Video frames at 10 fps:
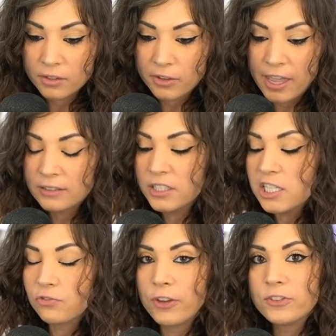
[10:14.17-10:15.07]
at
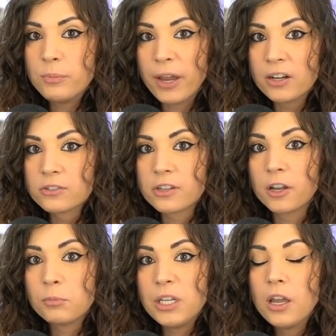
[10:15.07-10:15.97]
least 50 pounds
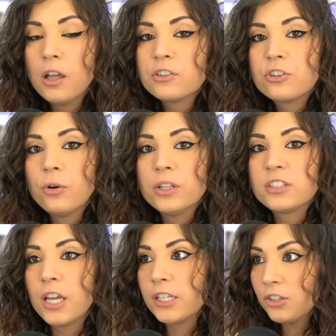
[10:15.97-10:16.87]
on me. So it's
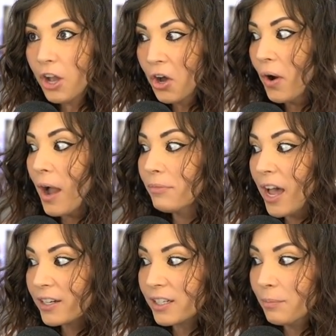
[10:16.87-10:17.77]
like, no, I'm
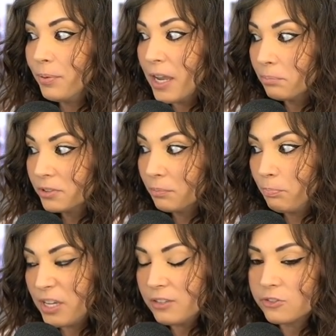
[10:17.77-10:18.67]
not going to be able to
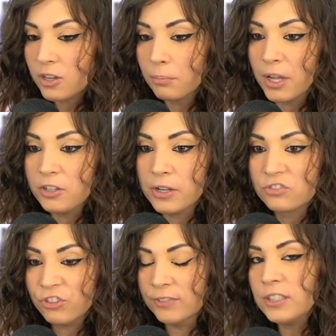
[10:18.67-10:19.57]
beat somebody who has
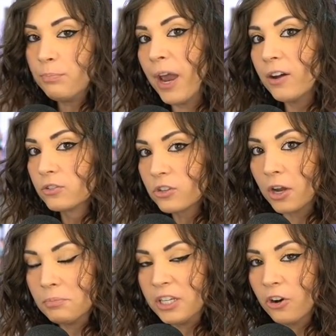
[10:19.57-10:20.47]
50 pounds
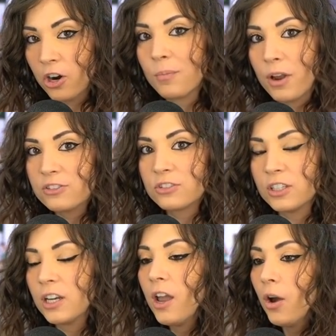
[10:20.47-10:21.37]
on me in arm
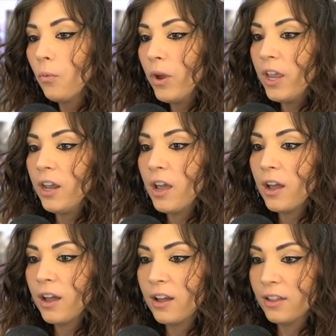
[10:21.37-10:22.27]
wrestling when,
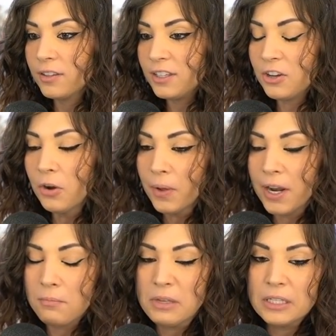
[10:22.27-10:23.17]
you know
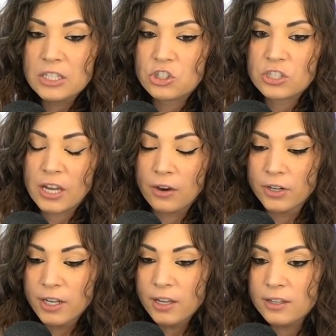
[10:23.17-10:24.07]
what I mean? It's just how
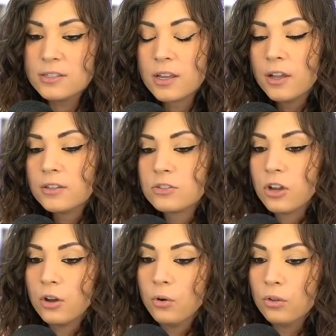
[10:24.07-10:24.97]
it is.
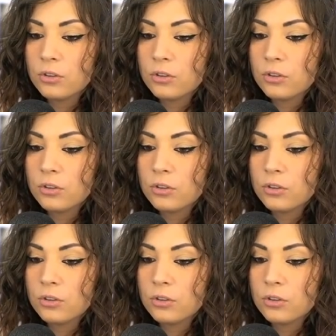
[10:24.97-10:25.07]
So